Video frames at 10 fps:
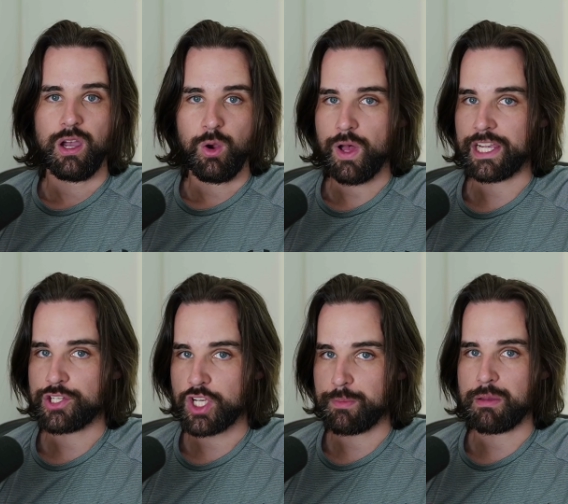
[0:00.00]
well, I can
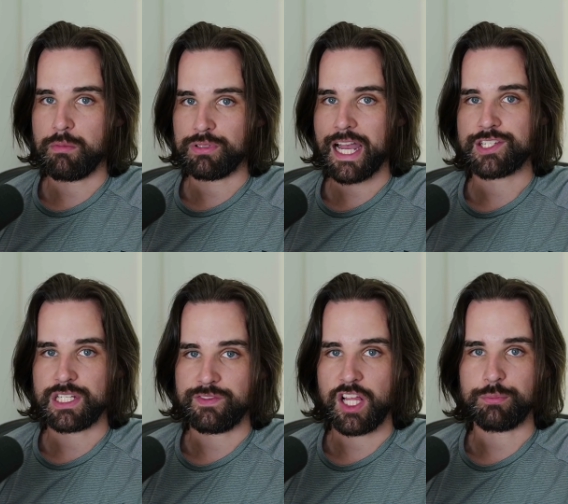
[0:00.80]
show you how to become a blockchain
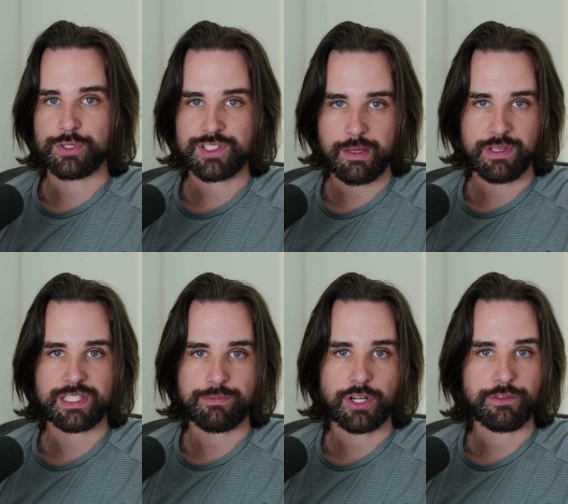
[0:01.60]
developer step by
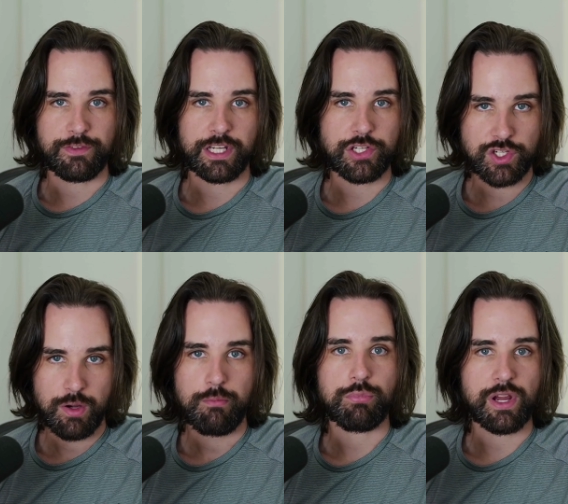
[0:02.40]
step, start to finish,
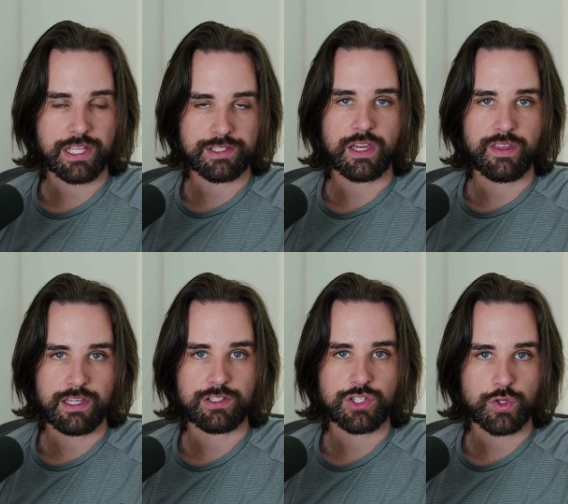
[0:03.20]
break inside the
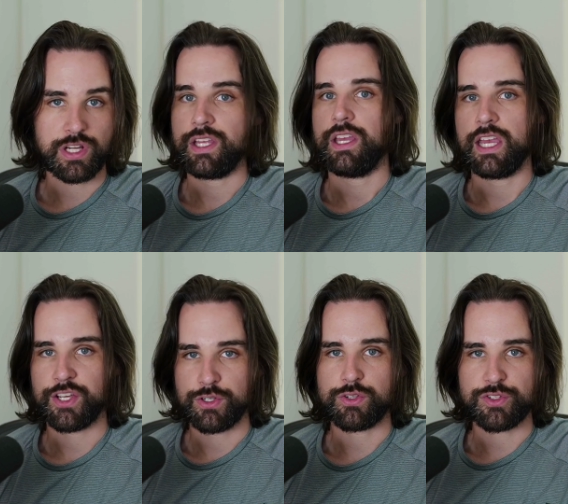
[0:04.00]
industry,
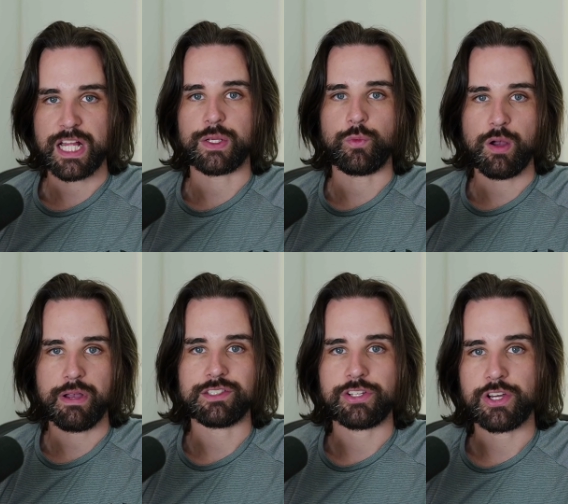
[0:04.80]
increase your salary well
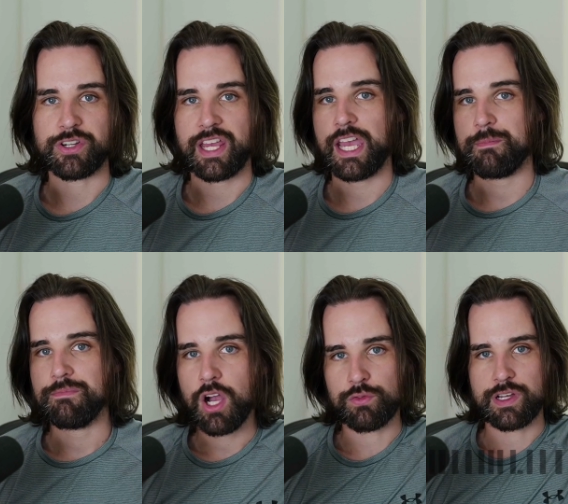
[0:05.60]
past
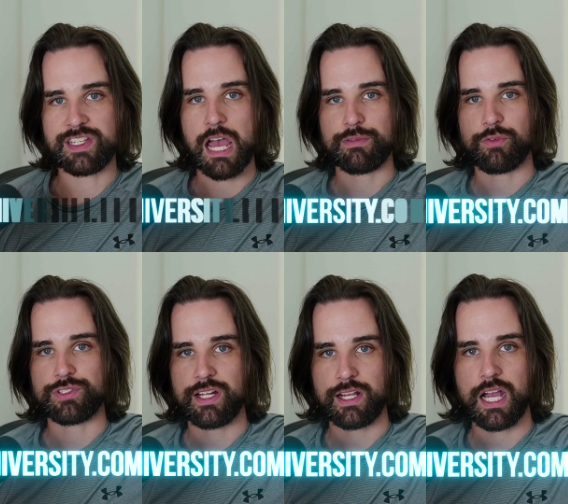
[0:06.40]
100K over at
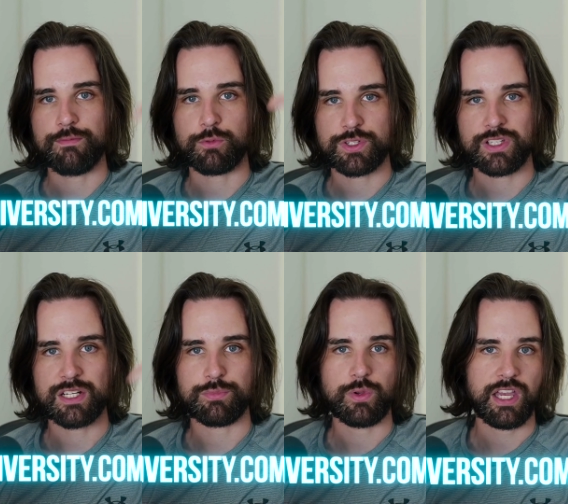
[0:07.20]
dappuniversity.com forward
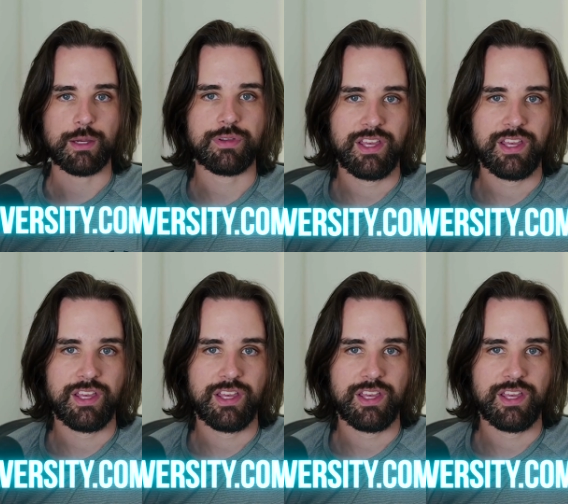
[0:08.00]
slash bootcamp.